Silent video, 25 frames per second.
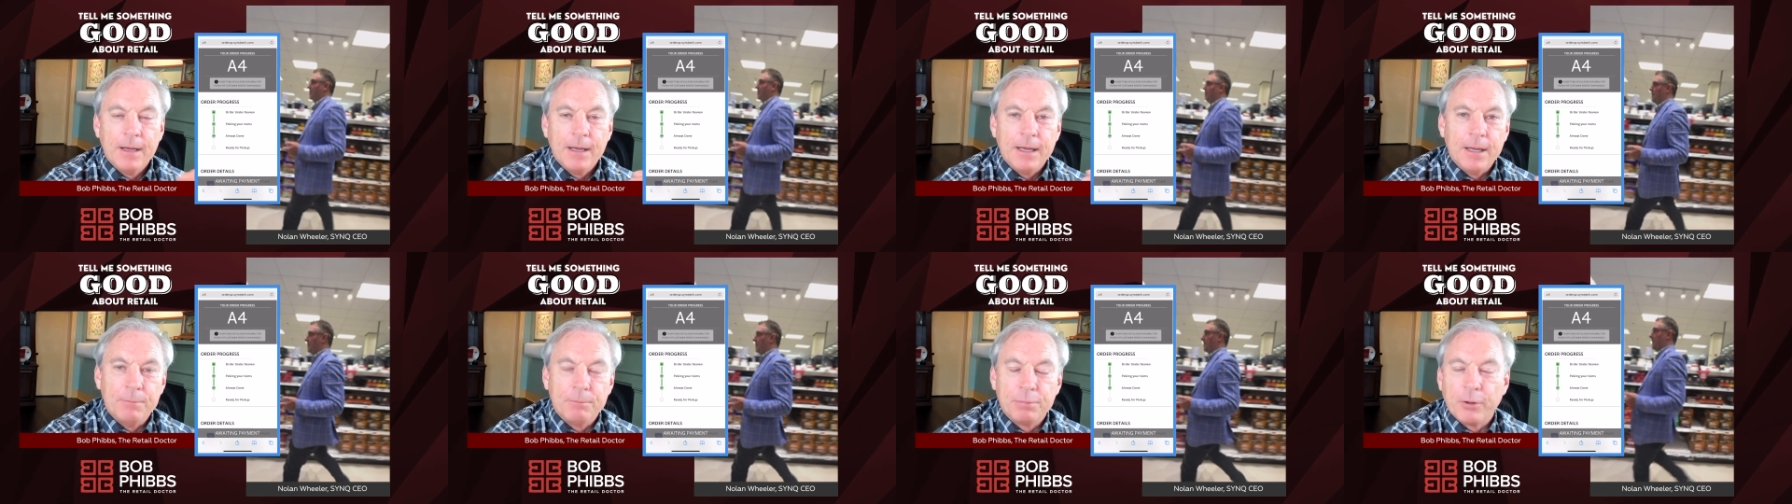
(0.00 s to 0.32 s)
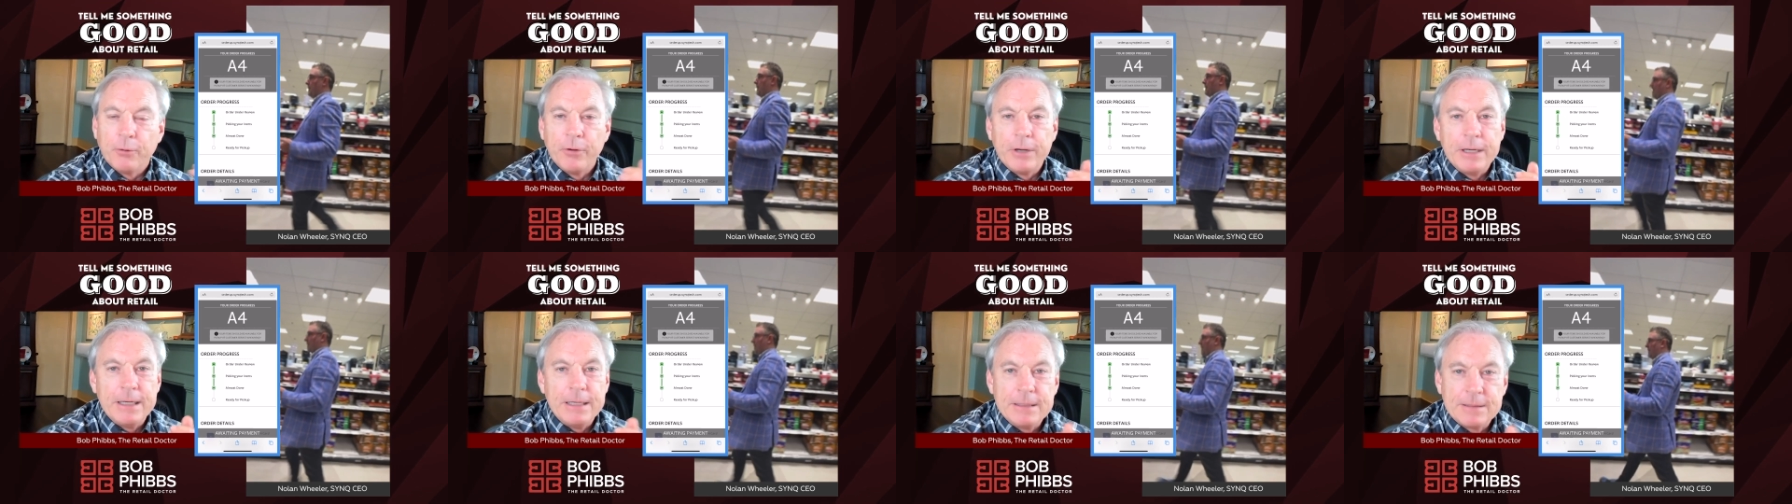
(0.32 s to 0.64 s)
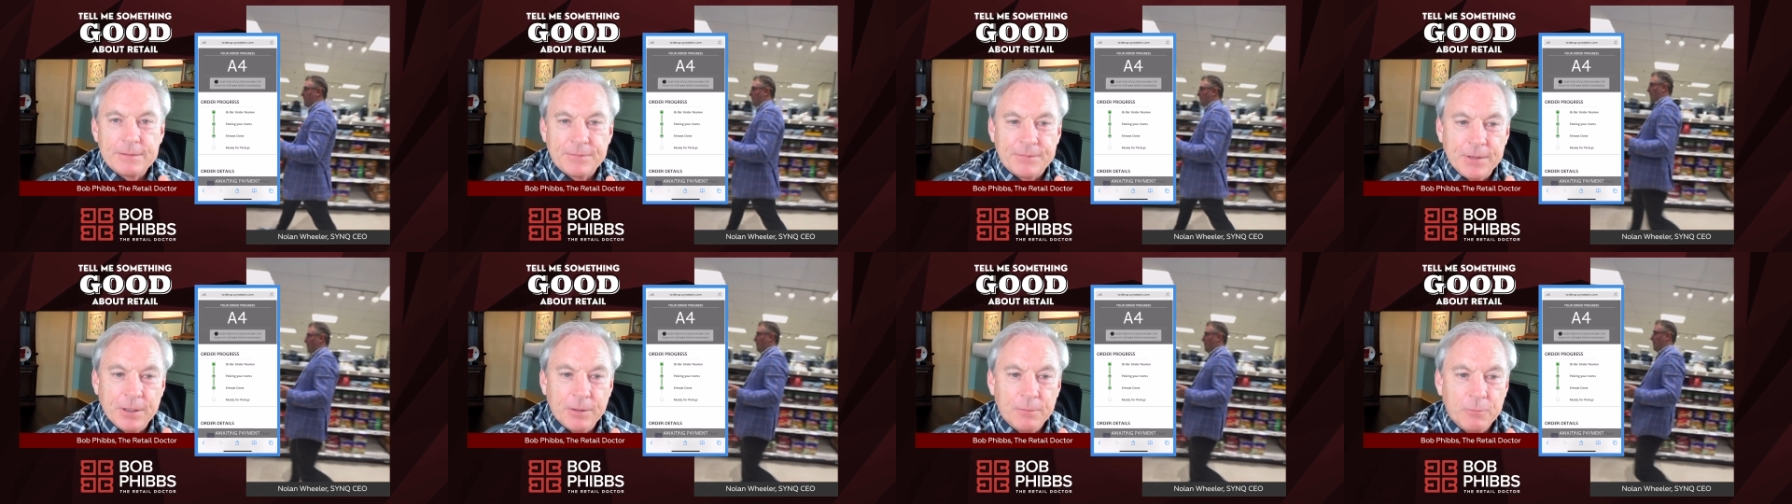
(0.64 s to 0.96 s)

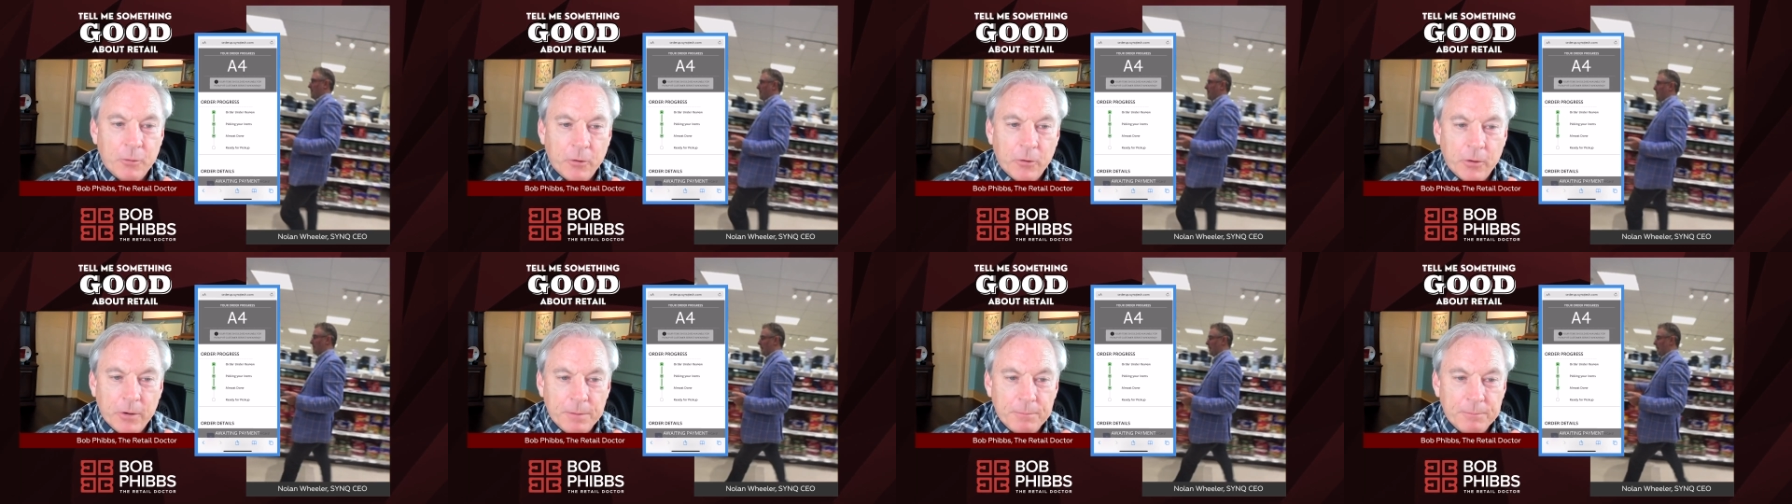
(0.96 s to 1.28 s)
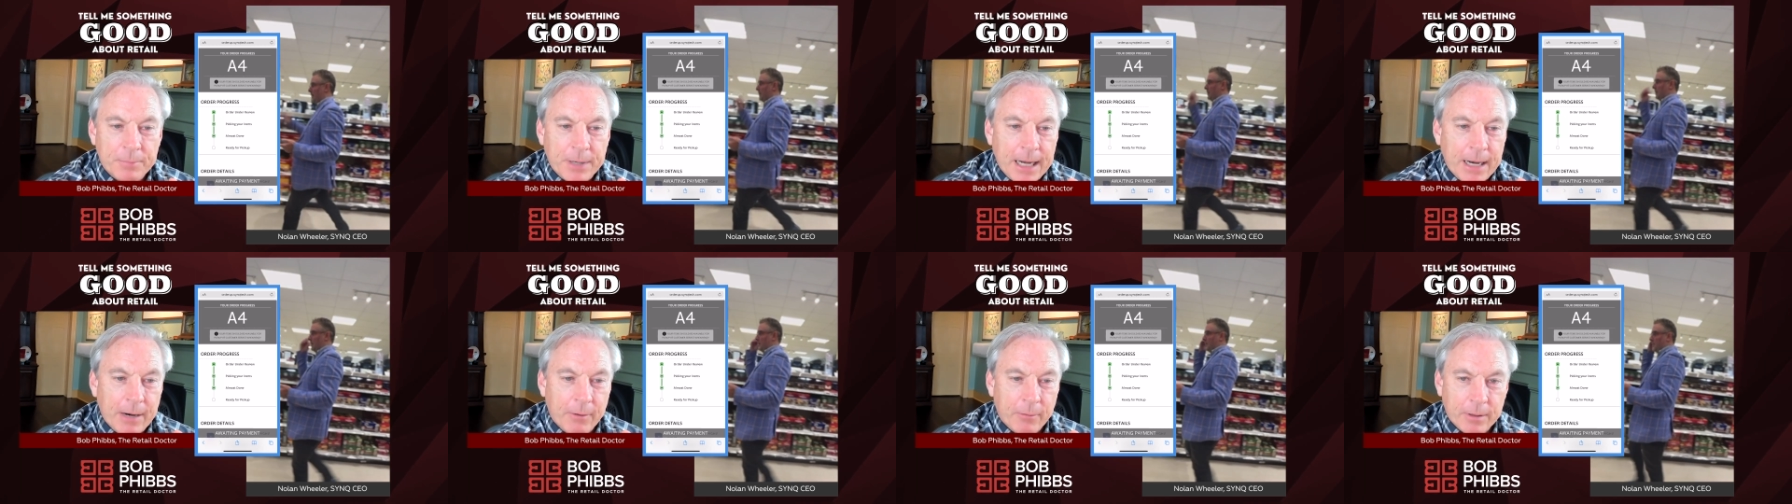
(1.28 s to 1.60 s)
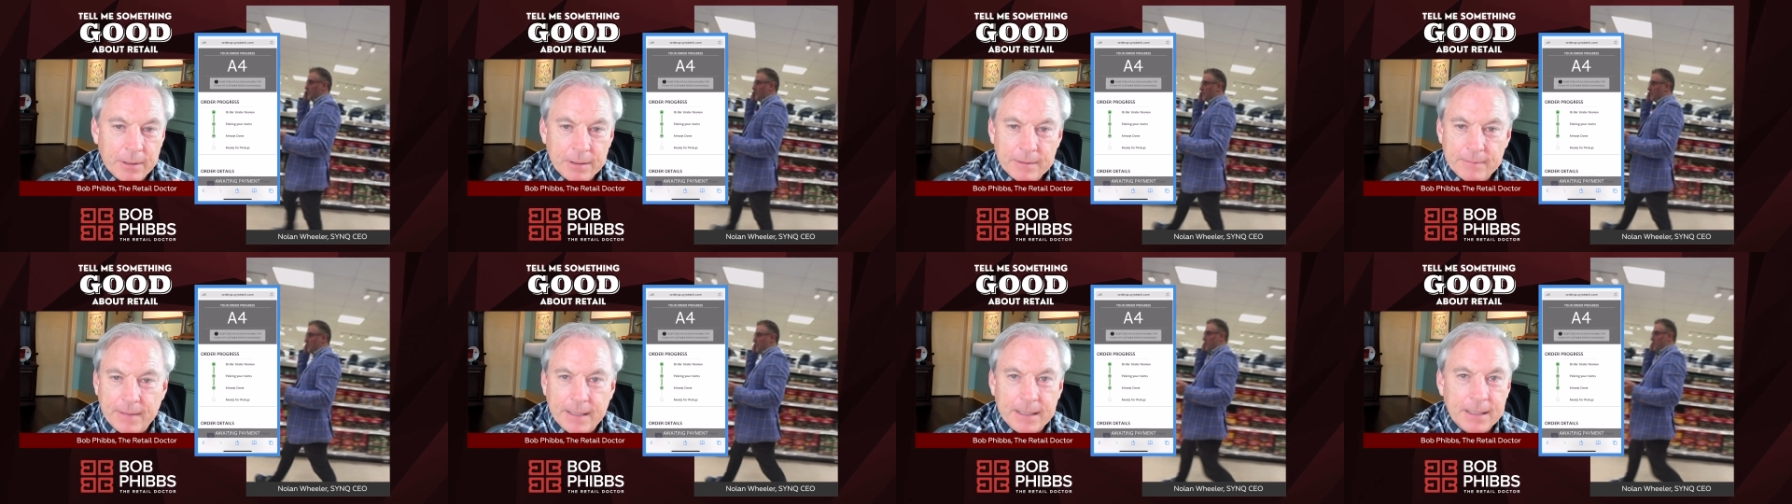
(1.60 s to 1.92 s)
employees feel more
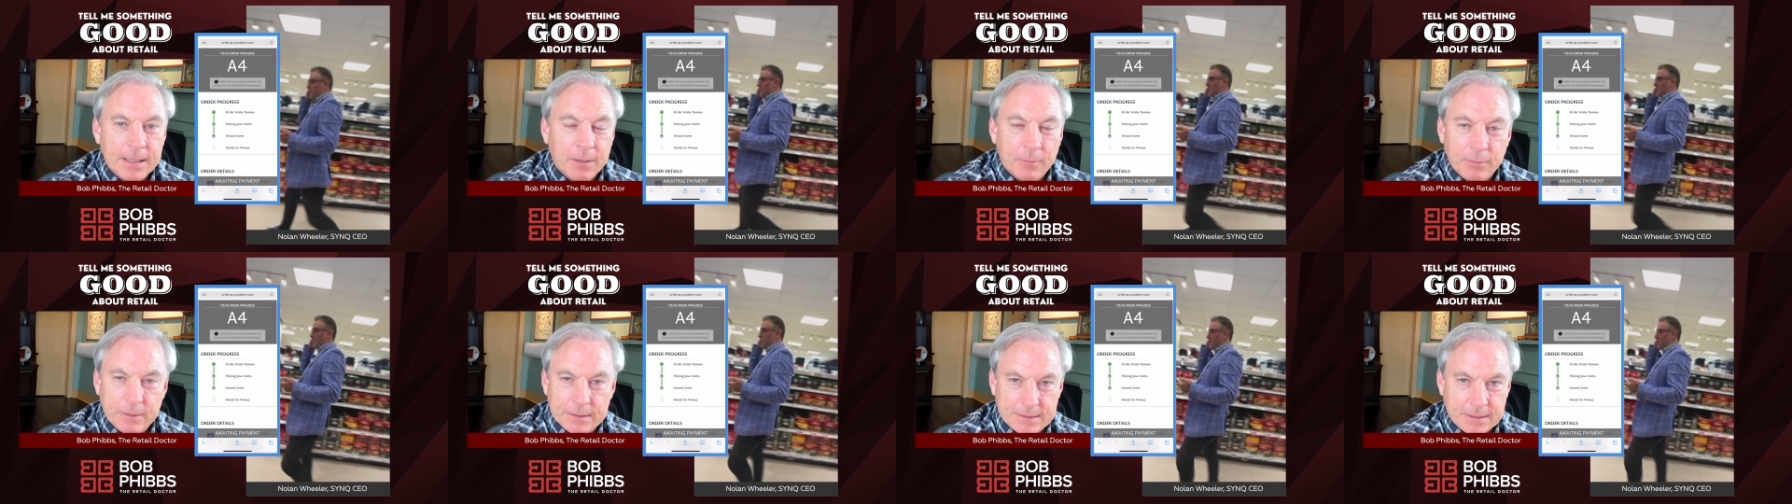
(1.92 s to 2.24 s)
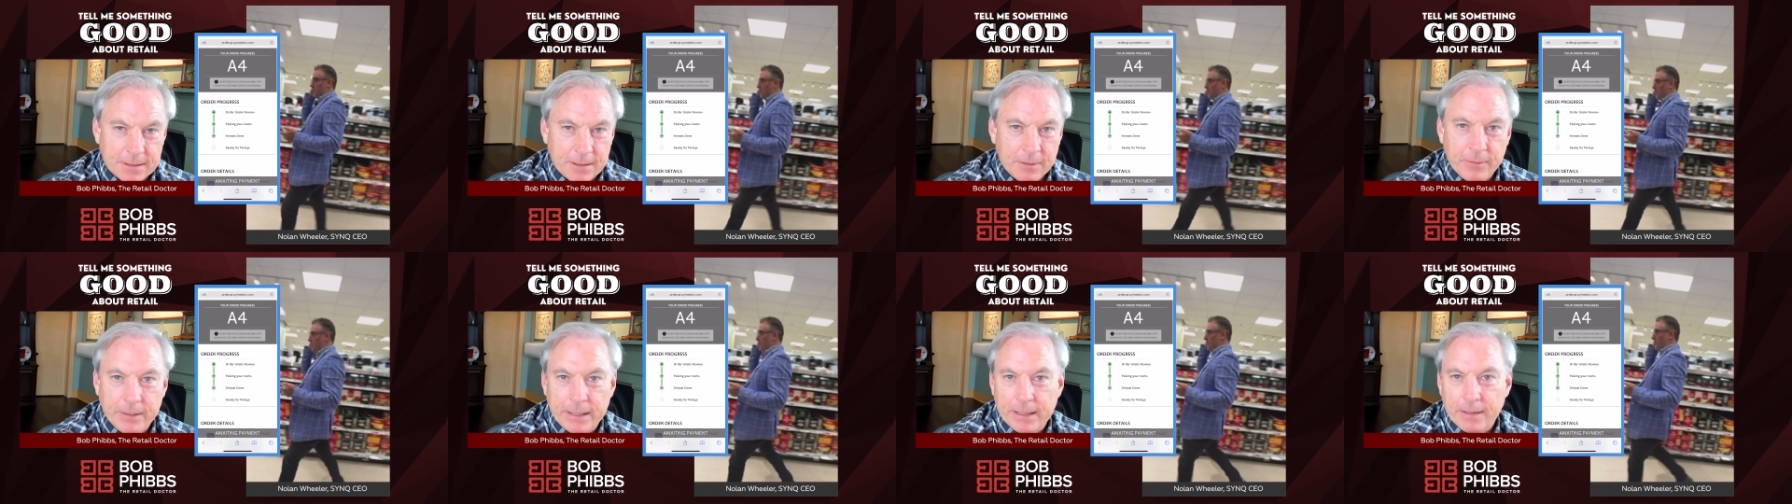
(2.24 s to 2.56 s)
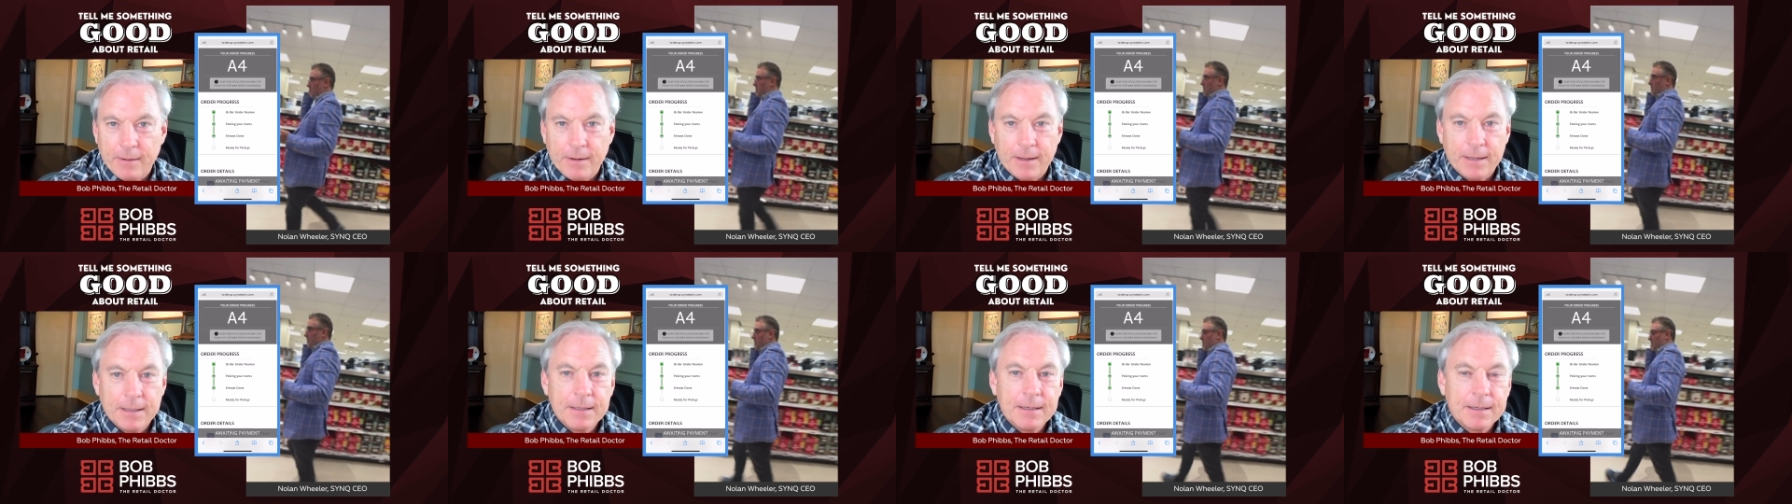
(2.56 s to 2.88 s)
empowered they know what's going
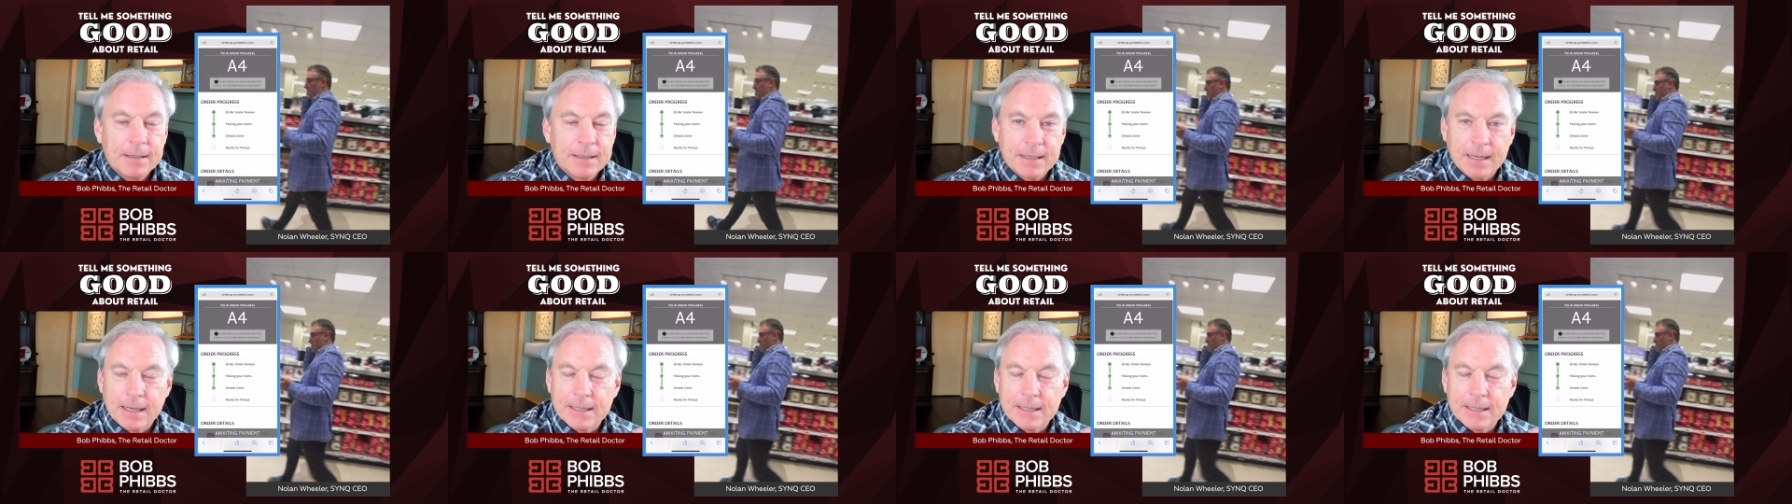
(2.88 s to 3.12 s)
on